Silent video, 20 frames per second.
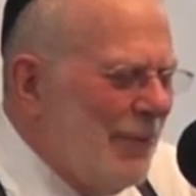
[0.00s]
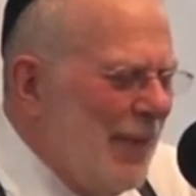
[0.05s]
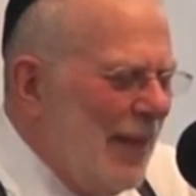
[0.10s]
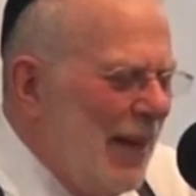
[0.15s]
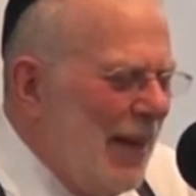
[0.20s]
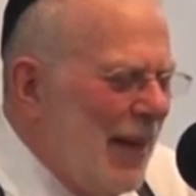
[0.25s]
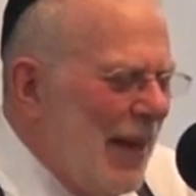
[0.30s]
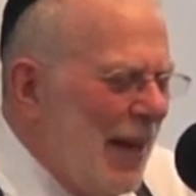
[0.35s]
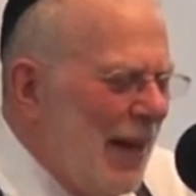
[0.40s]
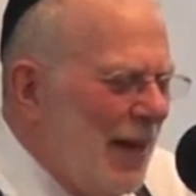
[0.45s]

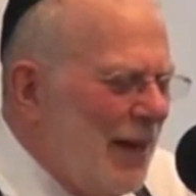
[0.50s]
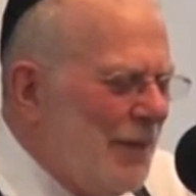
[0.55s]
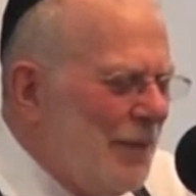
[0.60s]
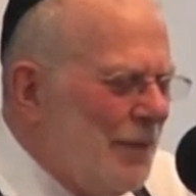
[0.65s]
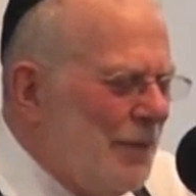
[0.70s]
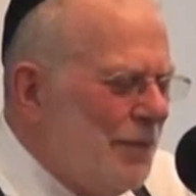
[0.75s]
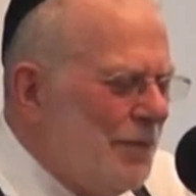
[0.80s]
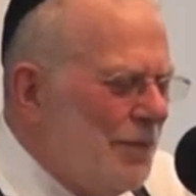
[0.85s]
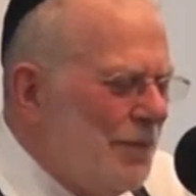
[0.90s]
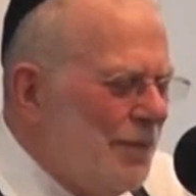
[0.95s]
Yeah.
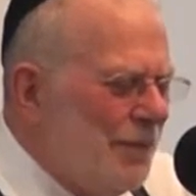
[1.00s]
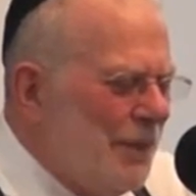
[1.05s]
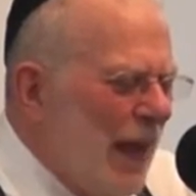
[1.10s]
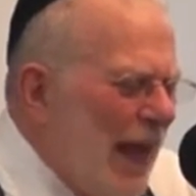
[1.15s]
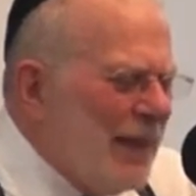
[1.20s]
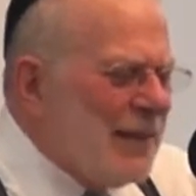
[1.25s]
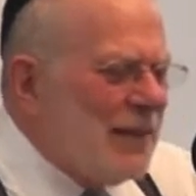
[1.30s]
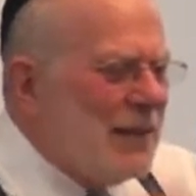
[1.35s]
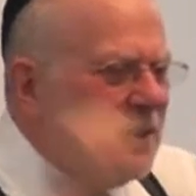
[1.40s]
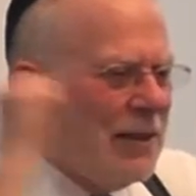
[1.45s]

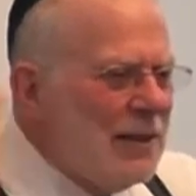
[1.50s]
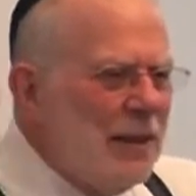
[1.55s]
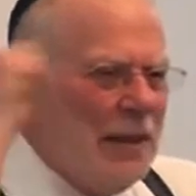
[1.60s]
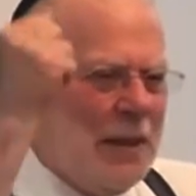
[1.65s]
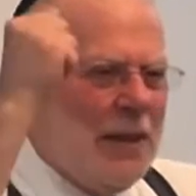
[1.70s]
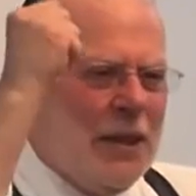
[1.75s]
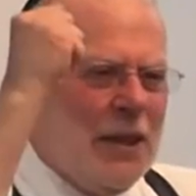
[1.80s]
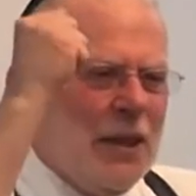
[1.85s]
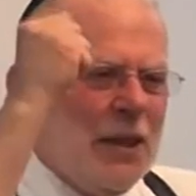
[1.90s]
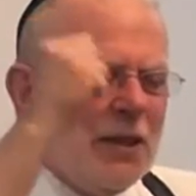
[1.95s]
Yes.
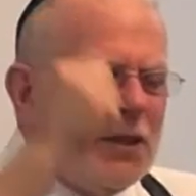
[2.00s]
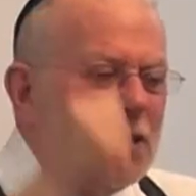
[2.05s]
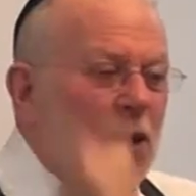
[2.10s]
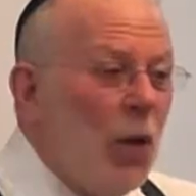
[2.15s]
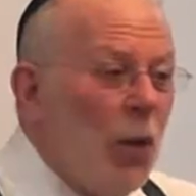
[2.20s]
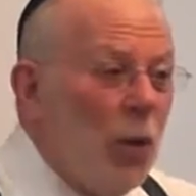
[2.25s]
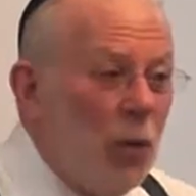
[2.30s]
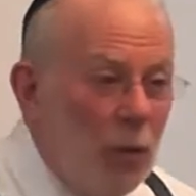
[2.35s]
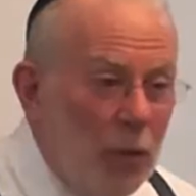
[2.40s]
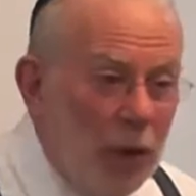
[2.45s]

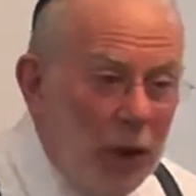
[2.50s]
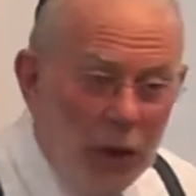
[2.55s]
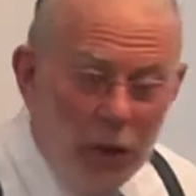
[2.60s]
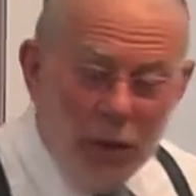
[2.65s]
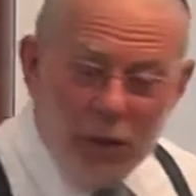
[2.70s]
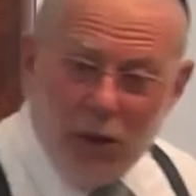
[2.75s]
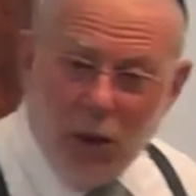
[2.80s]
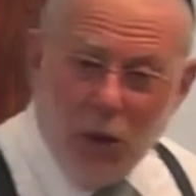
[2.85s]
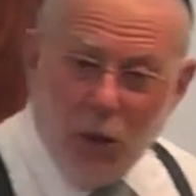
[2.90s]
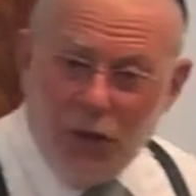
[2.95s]
So we
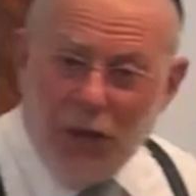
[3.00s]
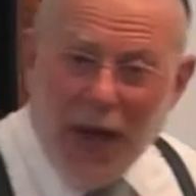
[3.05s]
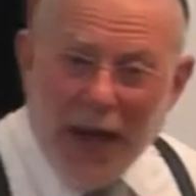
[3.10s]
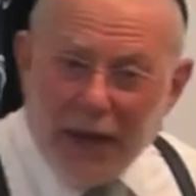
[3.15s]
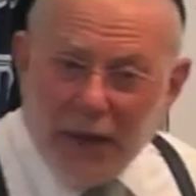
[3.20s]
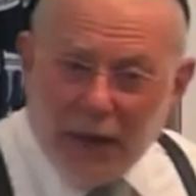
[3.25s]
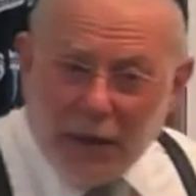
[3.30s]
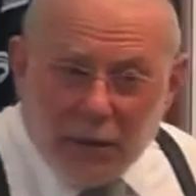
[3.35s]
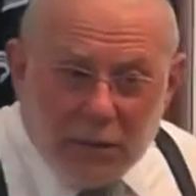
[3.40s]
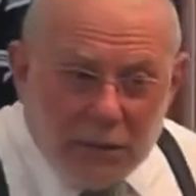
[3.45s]
so that
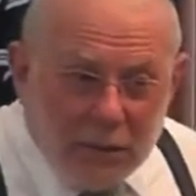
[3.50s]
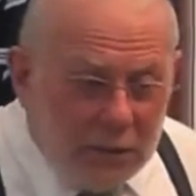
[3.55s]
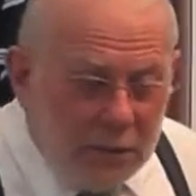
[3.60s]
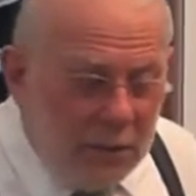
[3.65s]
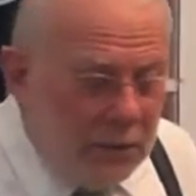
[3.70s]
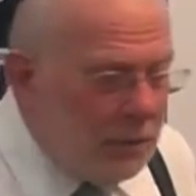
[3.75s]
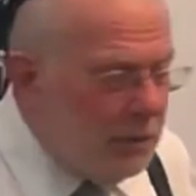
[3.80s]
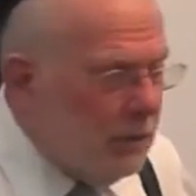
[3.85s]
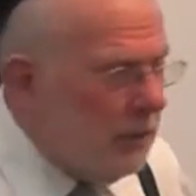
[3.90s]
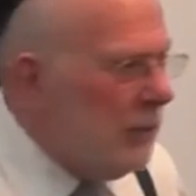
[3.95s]

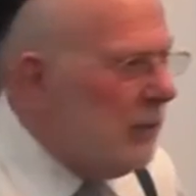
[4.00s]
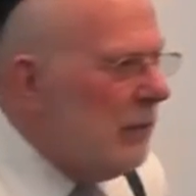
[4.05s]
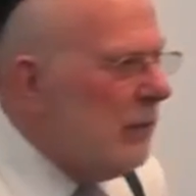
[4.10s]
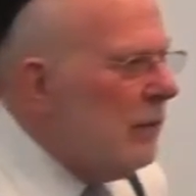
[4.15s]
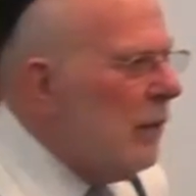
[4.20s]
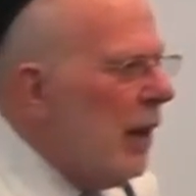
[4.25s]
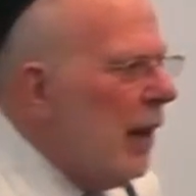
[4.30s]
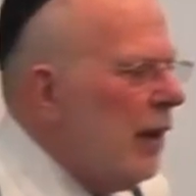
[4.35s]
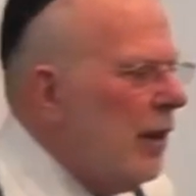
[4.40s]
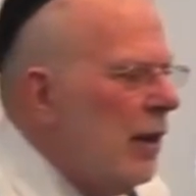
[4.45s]

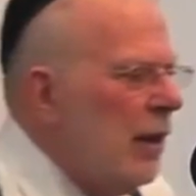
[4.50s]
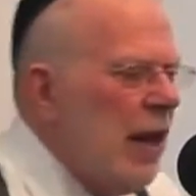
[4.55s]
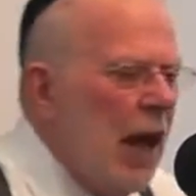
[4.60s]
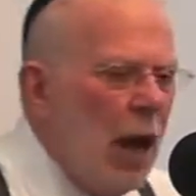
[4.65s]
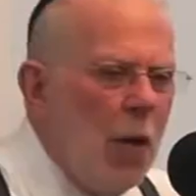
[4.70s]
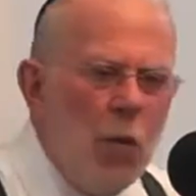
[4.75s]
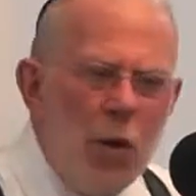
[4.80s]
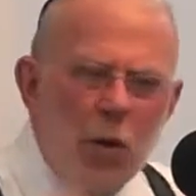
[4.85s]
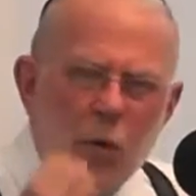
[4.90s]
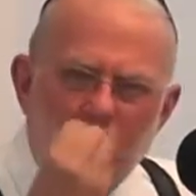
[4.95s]
right?
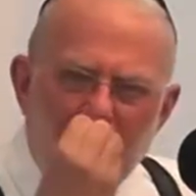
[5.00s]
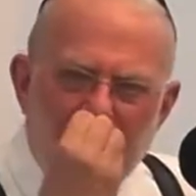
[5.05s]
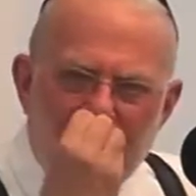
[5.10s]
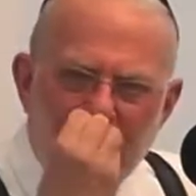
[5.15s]
And we, we